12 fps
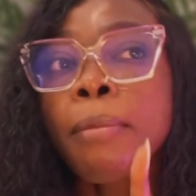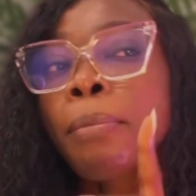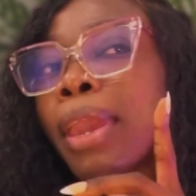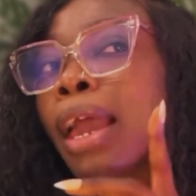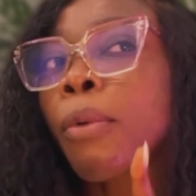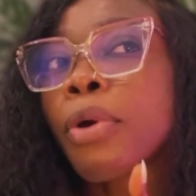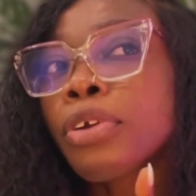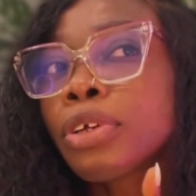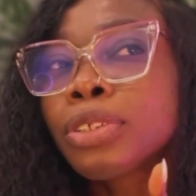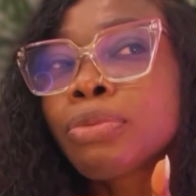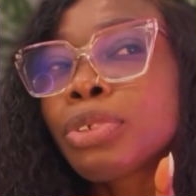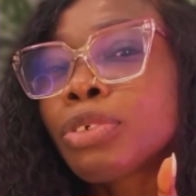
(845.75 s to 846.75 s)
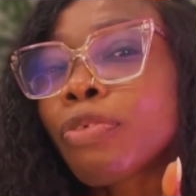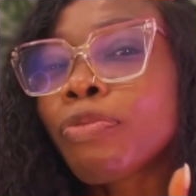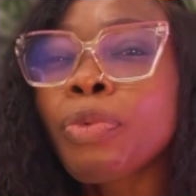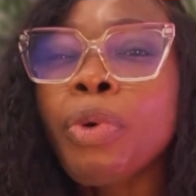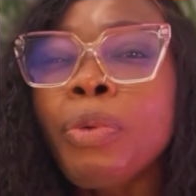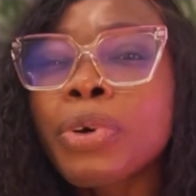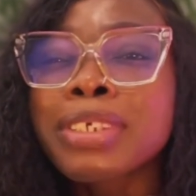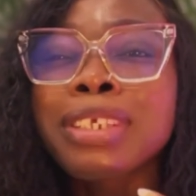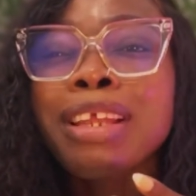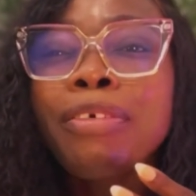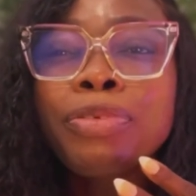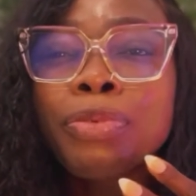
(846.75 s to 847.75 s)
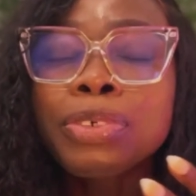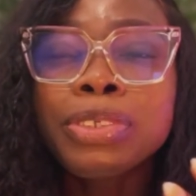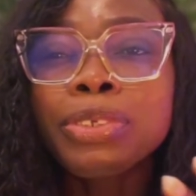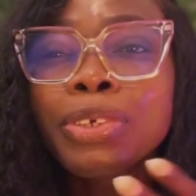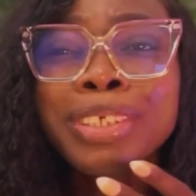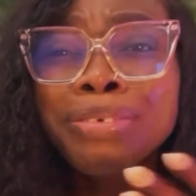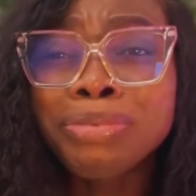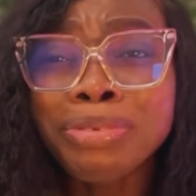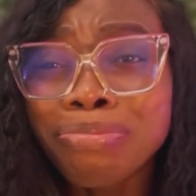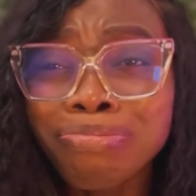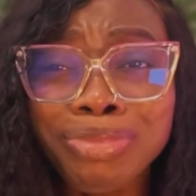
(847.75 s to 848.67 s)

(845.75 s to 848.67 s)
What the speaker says: Paying her 1-year tuition fee, what was left was not even,